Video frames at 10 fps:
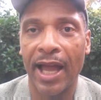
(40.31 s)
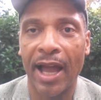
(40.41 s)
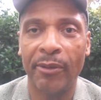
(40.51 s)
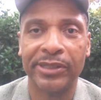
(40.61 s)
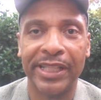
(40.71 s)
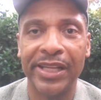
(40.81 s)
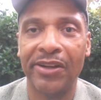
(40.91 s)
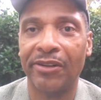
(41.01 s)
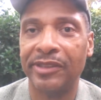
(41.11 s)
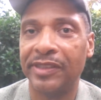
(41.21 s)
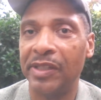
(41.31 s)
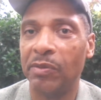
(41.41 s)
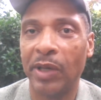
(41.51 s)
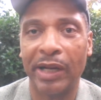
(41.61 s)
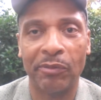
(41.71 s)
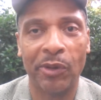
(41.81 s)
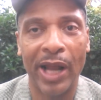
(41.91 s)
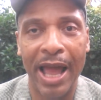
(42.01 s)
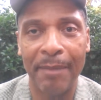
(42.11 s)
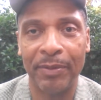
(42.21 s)
was eager to see what would
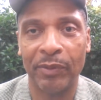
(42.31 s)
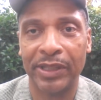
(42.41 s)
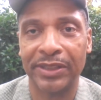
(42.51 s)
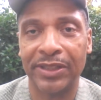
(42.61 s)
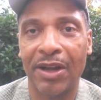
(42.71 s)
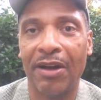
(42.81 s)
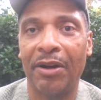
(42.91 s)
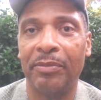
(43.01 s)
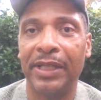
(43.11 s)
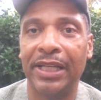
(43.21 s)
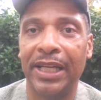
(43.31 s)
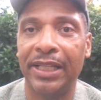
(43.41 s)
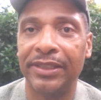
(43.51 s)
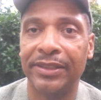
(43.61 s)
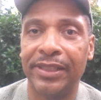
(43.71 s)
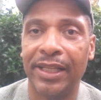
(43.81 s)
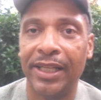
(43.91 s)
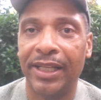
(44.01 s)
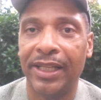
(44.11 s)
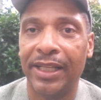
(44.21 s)
happen with this car because
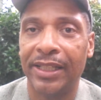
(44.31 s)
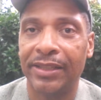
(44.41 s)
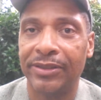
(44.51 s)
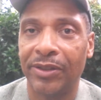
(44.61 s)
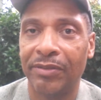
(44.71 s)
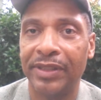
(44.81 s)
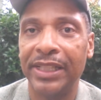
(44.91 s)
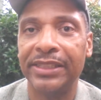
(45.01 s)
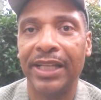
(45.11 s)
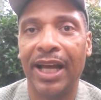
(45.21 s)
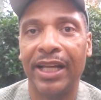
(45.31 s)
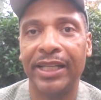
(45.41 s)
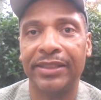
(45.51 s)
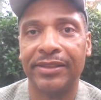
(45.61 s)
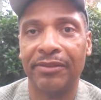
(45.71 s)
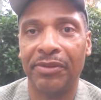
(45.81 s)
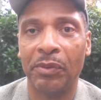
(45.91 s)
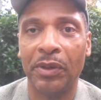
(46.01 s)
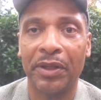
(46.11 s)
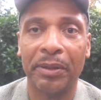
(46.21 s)
sort of Nissan is, if you
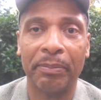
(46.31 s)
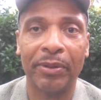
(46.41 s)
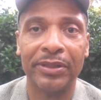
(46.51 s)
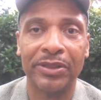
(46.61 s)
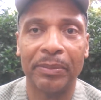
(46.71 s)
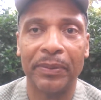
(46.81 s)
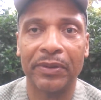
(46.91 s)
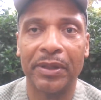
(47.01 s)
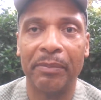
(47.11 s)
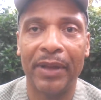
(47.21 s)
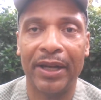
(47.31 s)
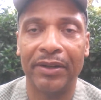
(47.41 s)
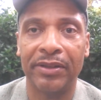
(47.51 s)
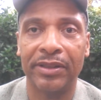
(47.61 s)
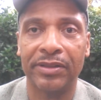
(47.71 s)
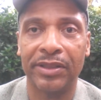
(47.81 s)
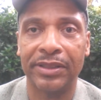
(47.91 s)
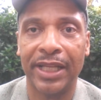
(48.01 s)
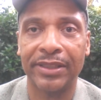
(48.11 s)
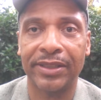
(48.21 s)
will, the principal competitor to
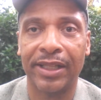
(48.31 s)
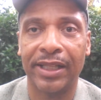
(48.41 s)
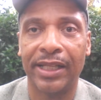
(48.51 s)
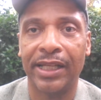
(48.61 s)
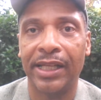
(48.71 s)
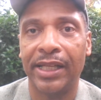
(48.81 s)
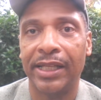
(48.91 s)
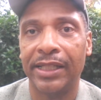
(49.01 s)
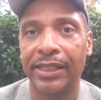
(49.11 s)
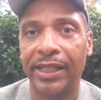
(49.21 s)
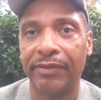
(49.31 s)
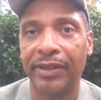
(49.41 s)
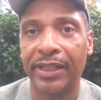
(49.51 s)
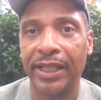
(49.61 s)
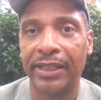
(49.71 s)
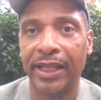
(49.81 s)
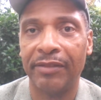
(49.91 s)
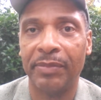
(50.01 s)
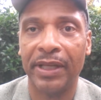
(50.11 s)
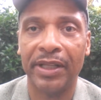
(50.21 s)
Tesla, given that
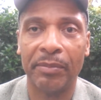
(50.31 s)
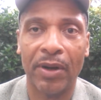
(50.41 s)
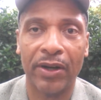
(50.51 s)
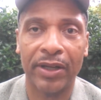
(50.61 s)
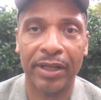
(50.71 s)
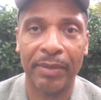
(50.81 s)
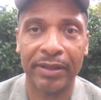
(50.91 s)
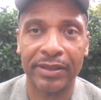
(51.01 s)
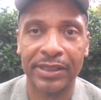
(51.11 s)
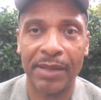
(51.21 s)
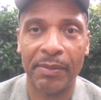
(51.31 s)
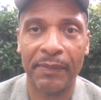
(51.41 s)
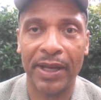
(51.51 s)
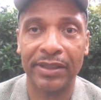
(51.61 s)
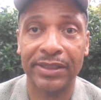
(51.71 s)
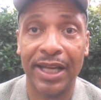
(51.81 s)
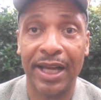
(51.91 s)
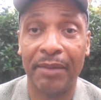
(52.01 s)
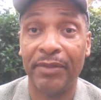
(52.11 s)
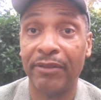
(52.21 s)
they've been in the market about the same amount of
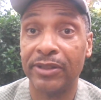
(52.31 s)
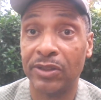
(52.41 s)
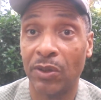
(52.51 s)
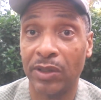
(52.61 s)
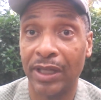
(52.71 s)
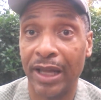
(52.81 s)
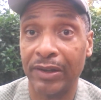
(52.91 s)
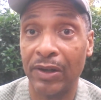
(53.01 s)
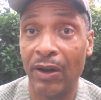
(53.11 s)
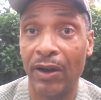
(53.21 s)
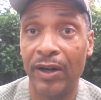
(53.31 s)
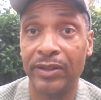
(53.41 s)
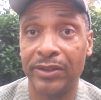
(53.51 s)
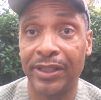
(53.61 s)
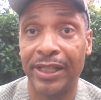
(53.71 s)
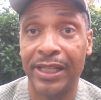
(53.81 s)
time. They've sold a lot of cars.